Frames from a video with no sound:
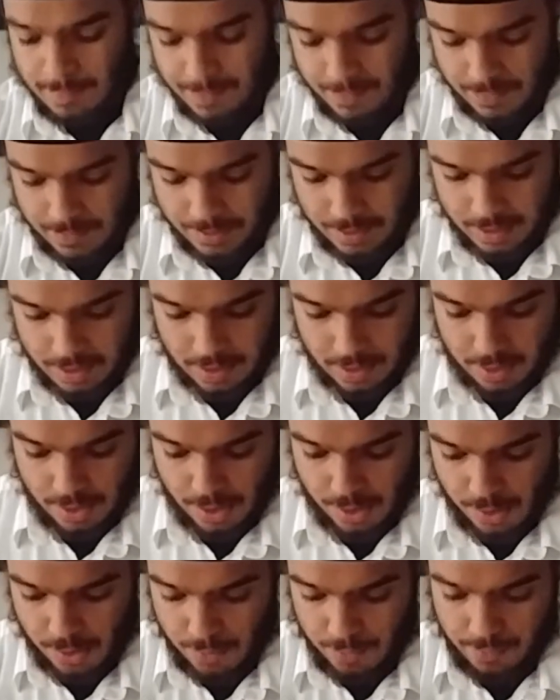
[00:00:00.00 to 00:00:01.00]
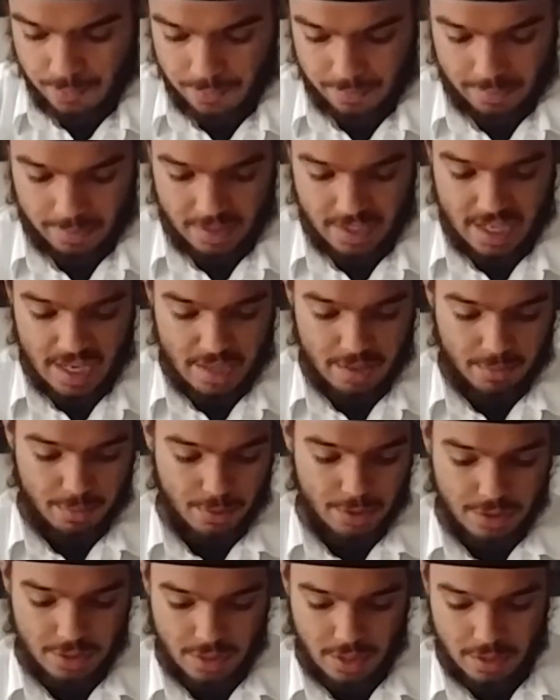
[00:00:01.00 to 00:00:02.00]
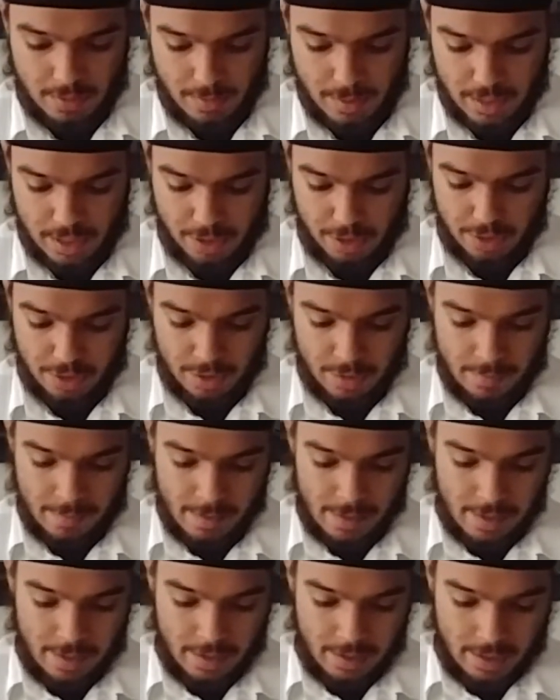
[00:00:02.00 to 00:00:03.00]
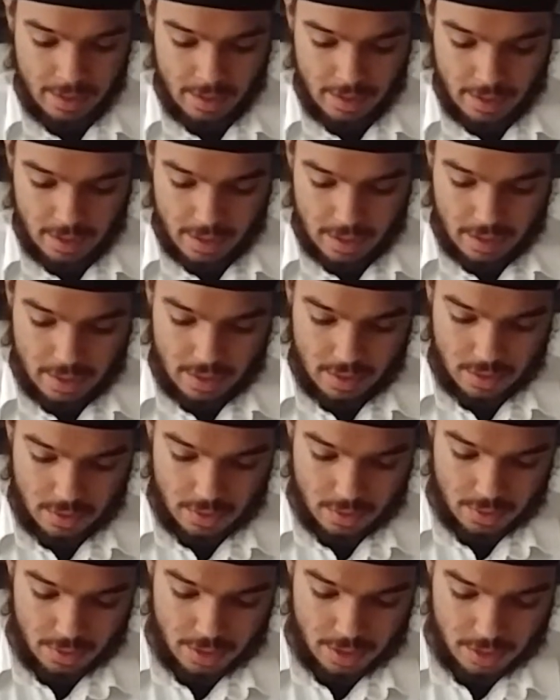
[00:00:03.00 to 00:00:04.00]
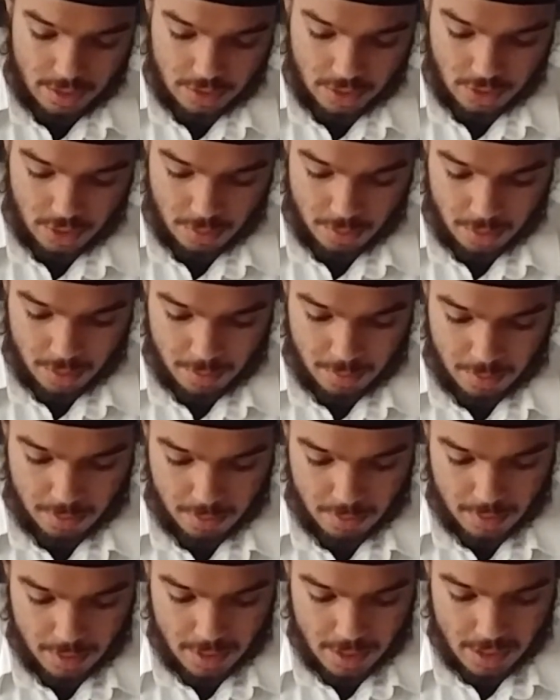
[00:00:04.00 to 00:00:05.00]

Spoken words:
so yeah, we're just gonna be layering them. So here, let's start with number 1.